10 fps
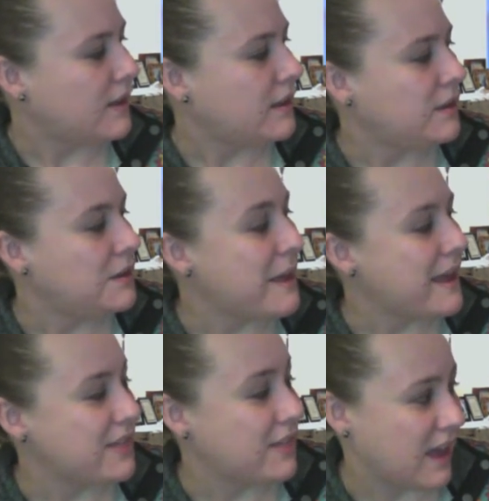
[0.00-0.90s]
You
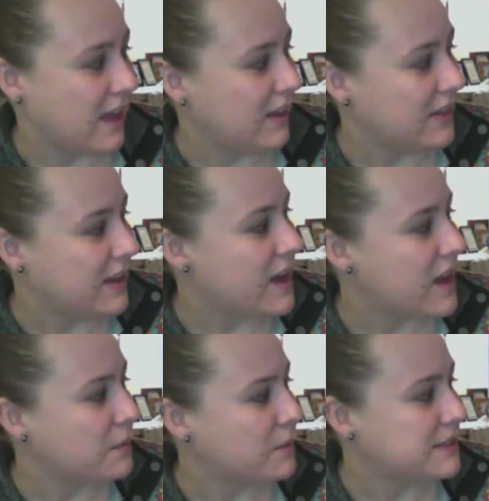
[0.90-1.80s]
might think that
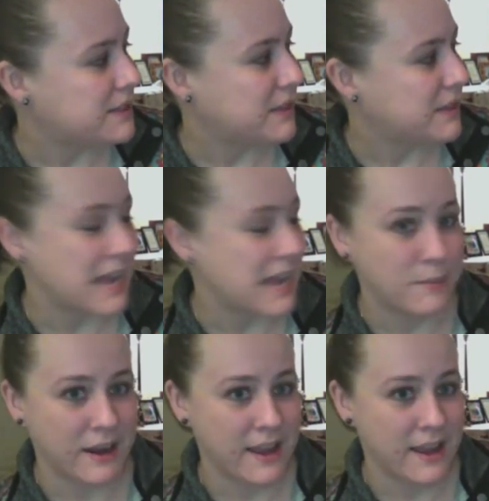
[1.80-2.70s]
God wanted to bless
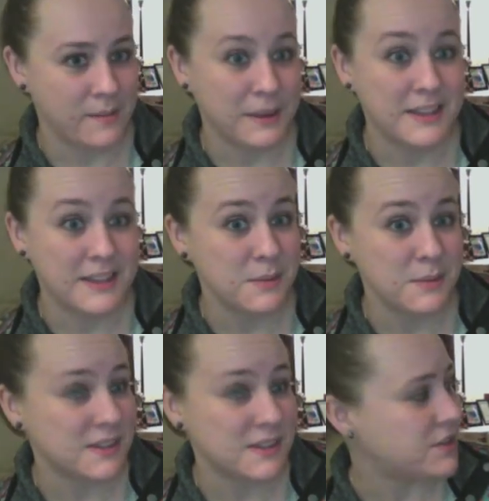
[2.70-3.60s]
Abraham because he
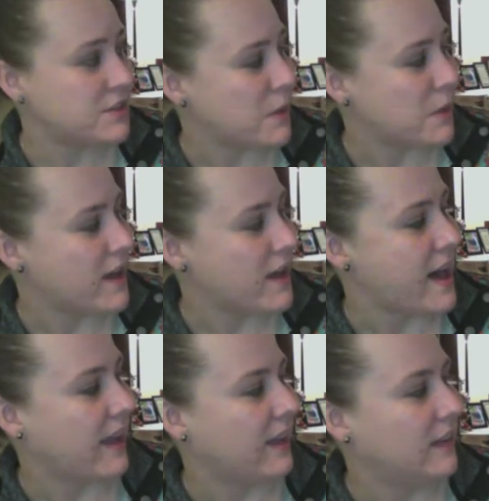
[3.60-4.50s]
was such a swell
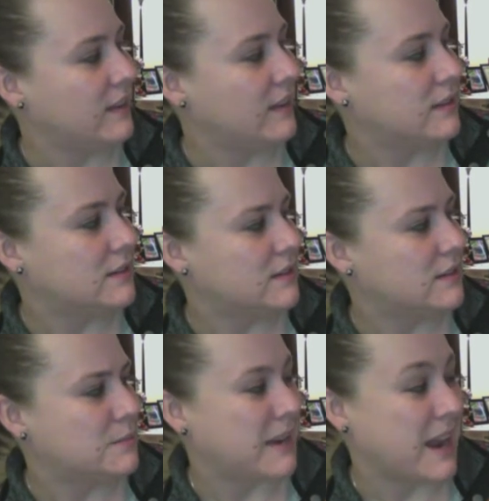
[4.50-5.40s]
guy
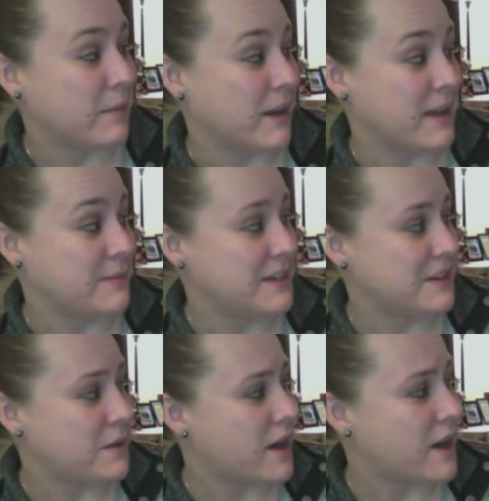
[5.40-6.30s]
but Abraham
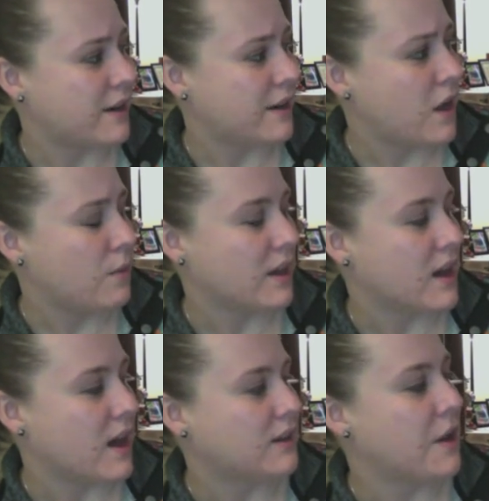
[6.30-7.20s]
didn't know God at all when
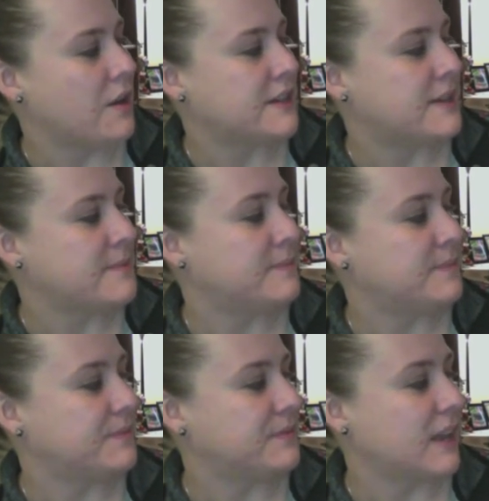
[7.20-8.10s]
God called him.
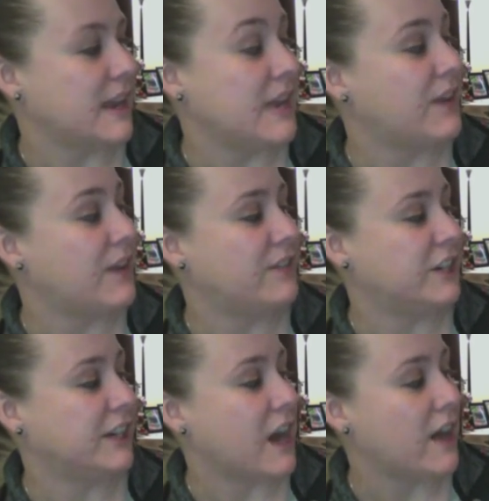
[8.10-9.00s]
And even
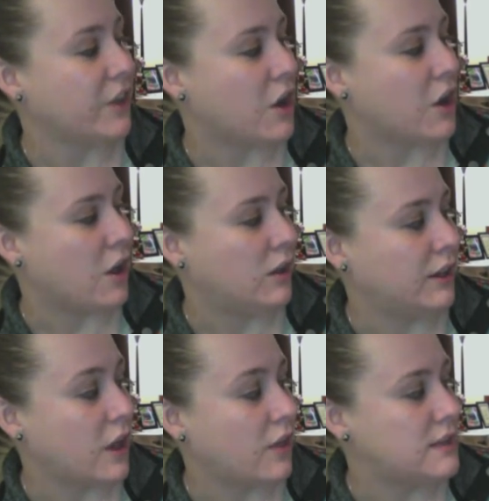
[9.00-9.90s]
after he got the call
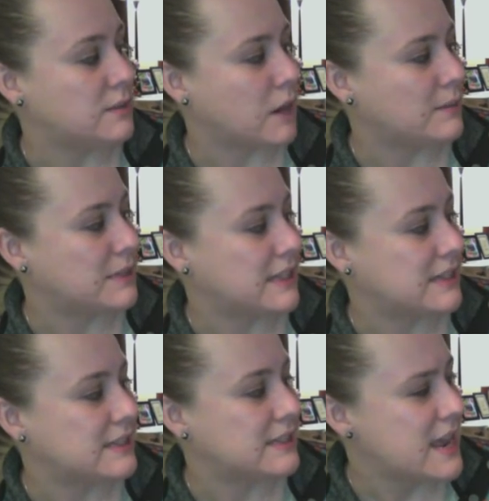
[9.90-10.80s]
and all these
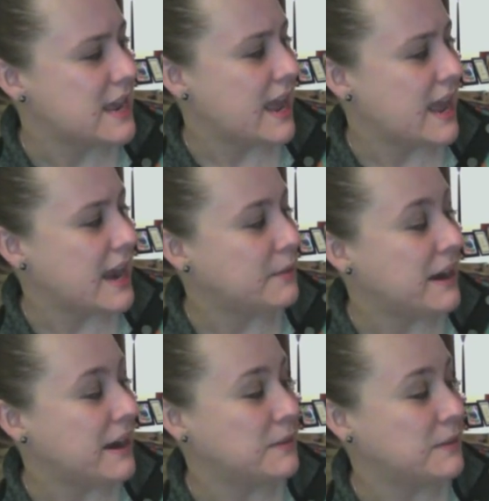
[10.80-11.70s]
promises,
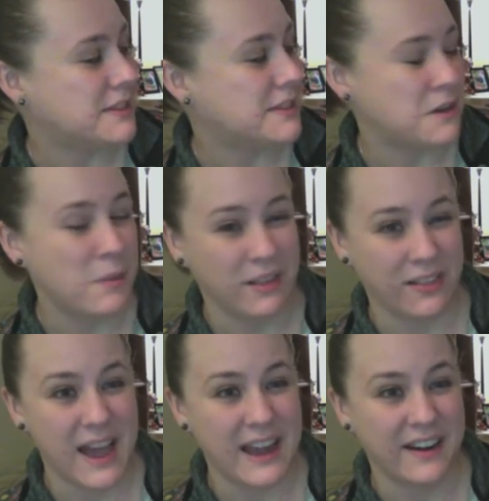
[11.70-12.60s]
Abraham could still be a
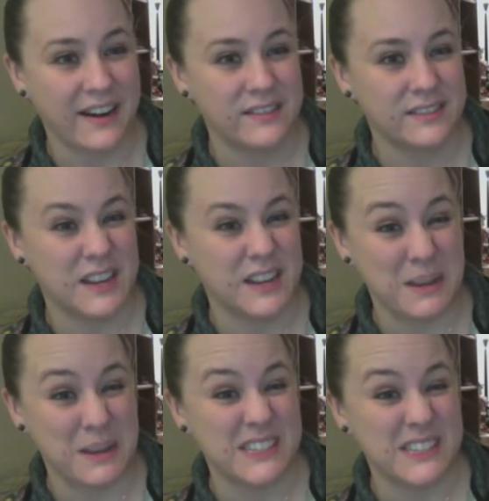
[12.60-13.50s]
liar and a
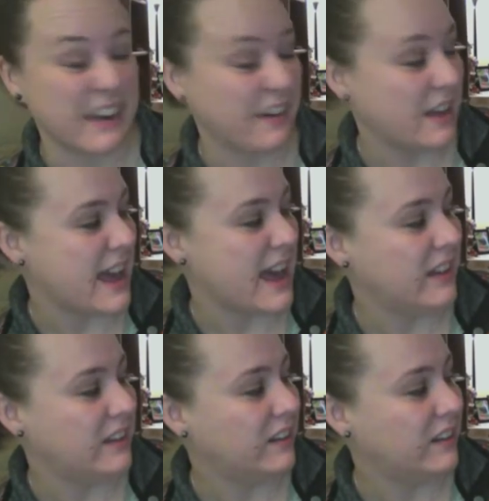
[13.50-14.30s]
bit of a scaredy cat.